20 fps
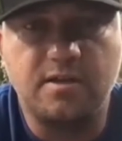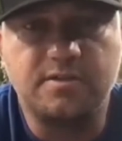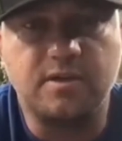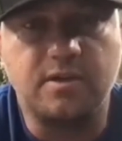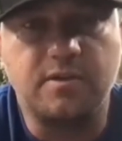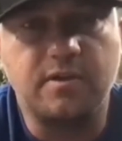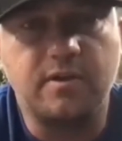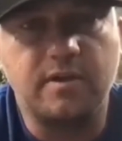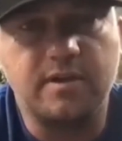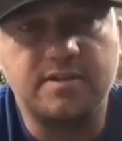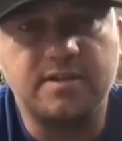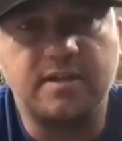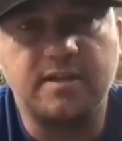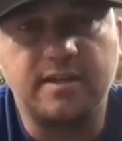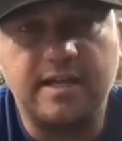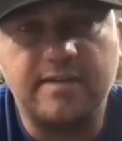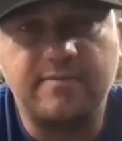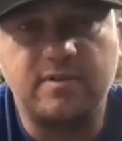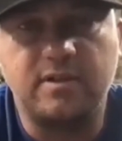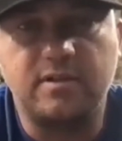So there is a
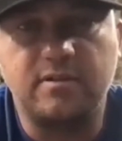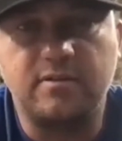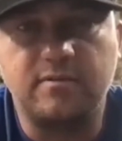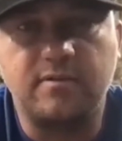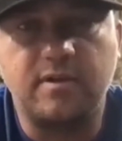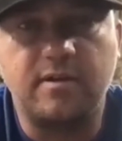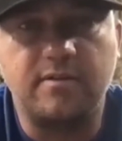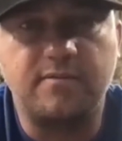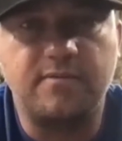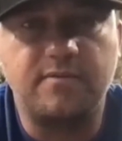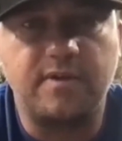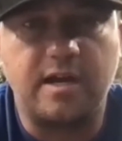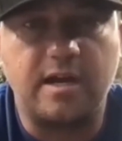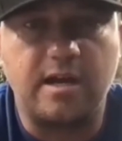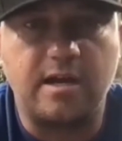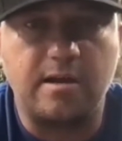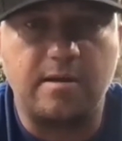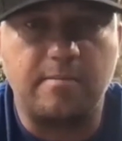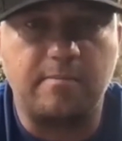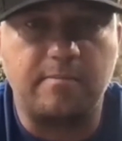level
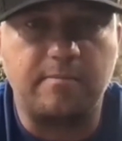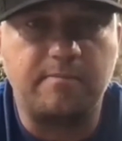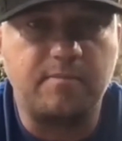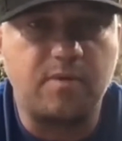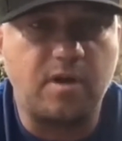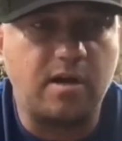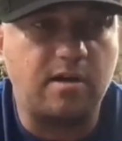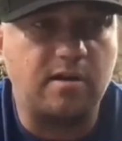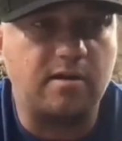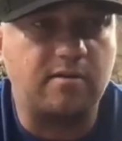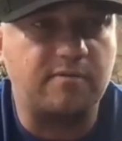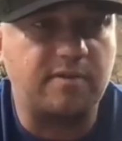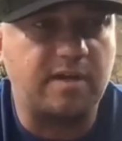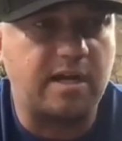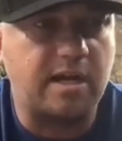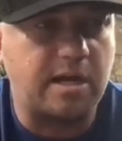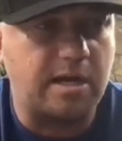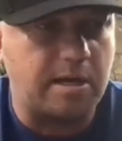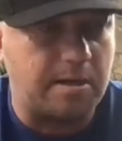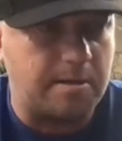
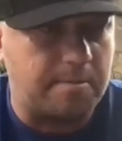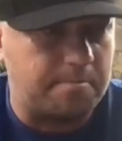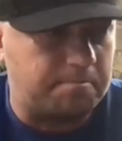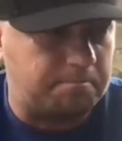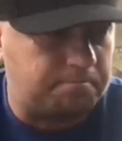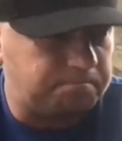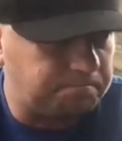of